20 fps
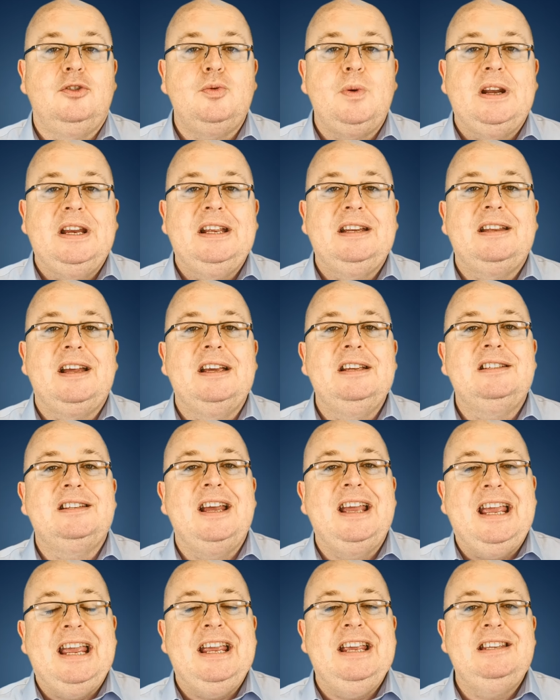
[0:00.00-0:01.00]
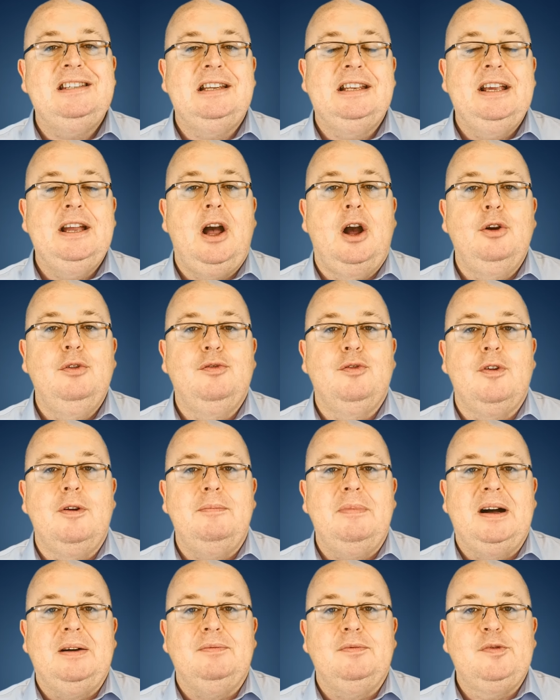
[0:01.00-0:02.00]
days to easily over a
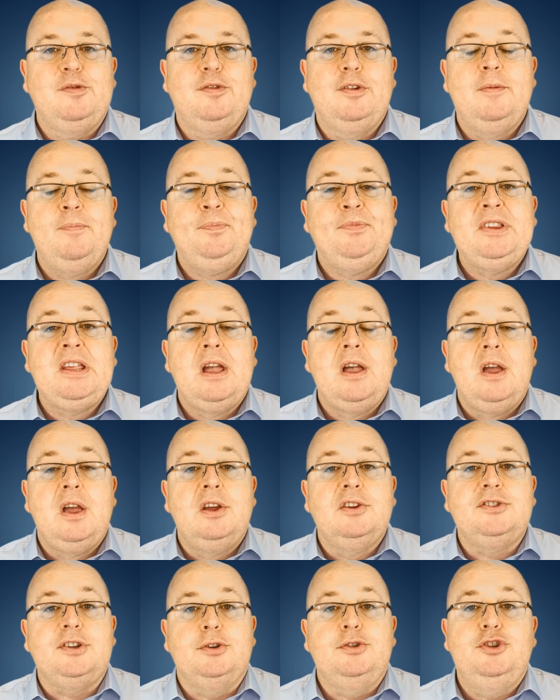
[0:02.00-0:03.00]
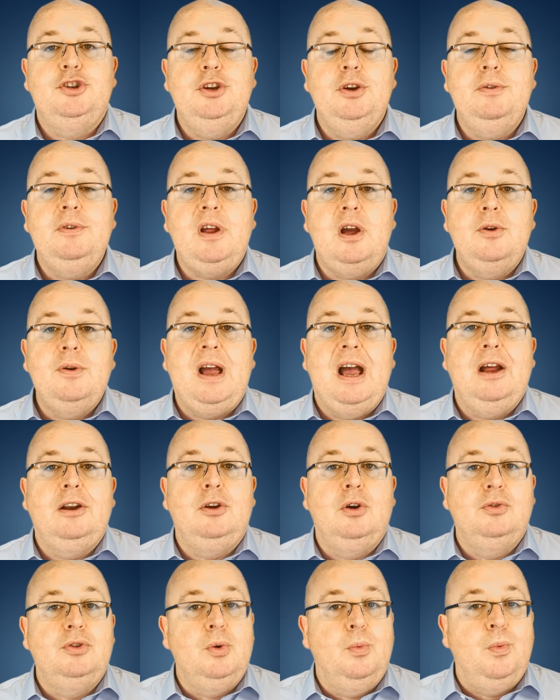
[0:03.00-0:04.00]
month. So do you know how
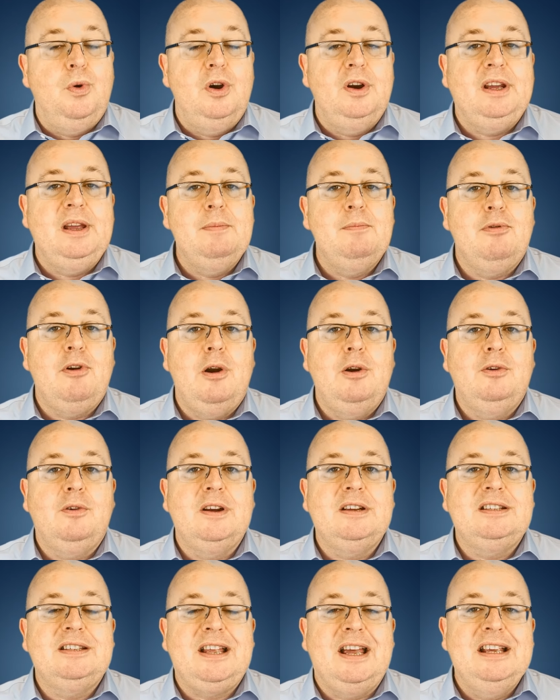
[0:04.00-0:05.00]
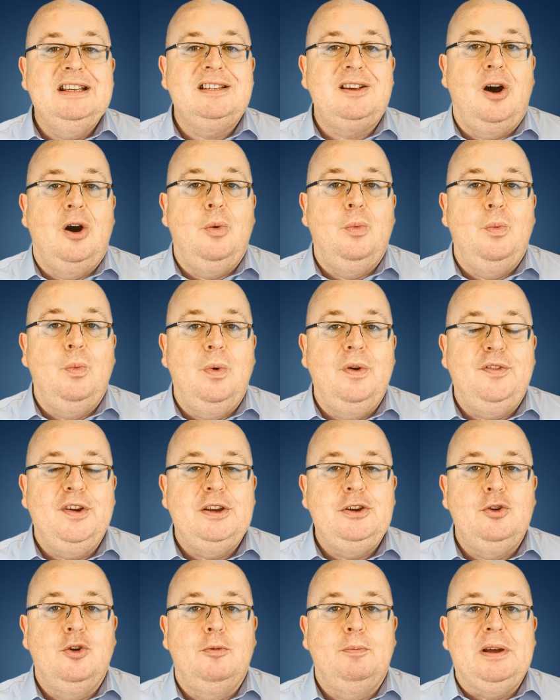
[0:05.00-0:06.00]
long the work in progress days are within
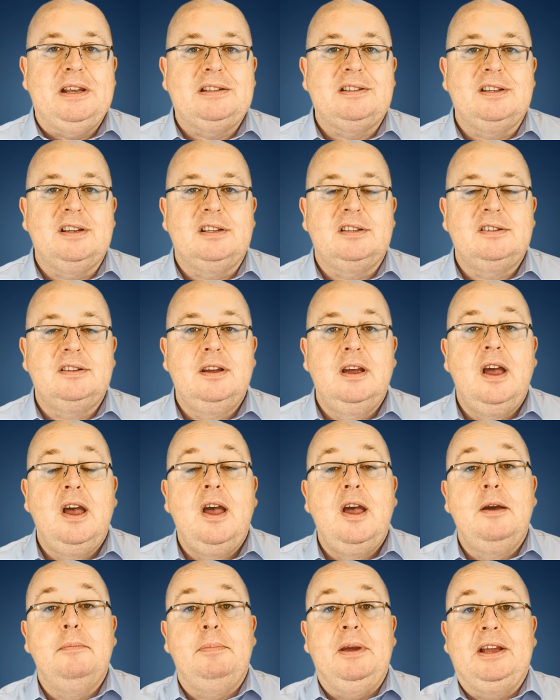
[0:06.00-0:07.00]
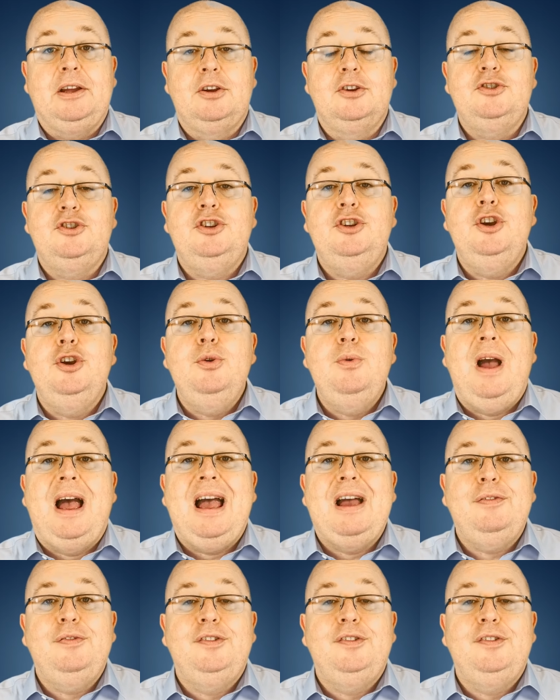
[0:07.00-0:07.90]
your business? Because you have to